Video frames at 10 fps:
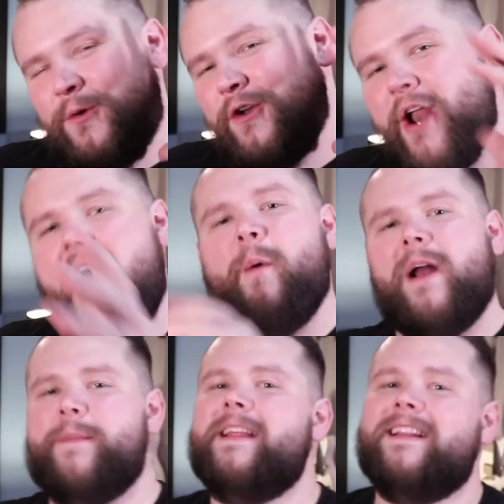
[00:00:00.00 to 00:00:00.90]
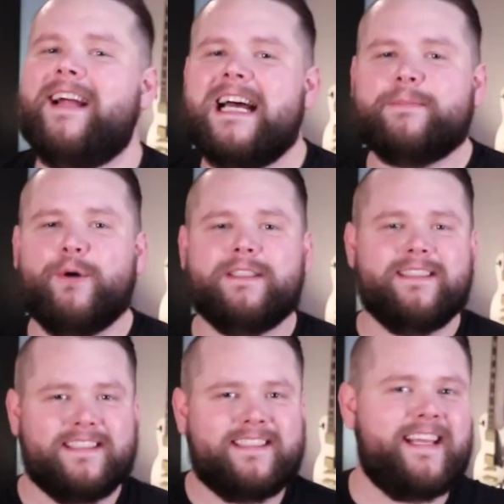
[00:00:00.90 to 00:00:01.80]
do not want to be the last person
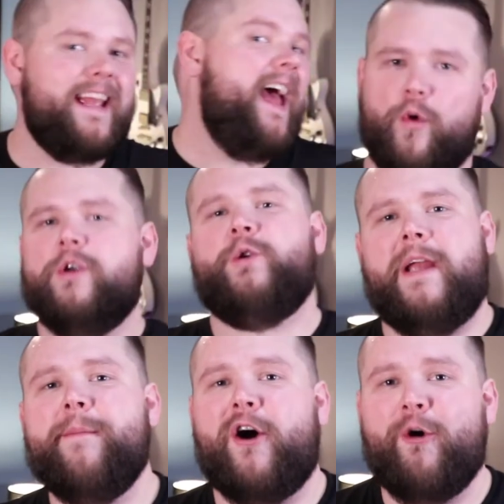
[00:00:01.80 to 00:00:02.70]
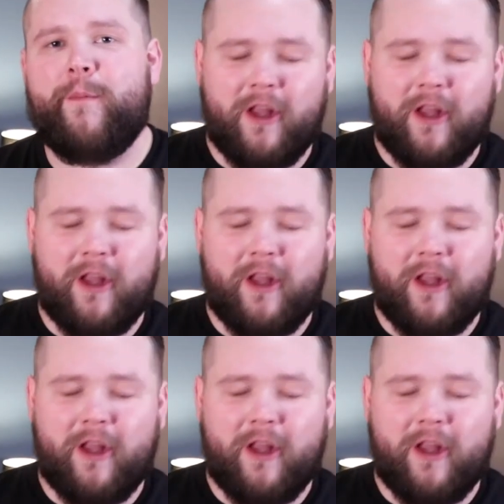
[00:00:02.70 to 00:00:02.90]
to see your dream home.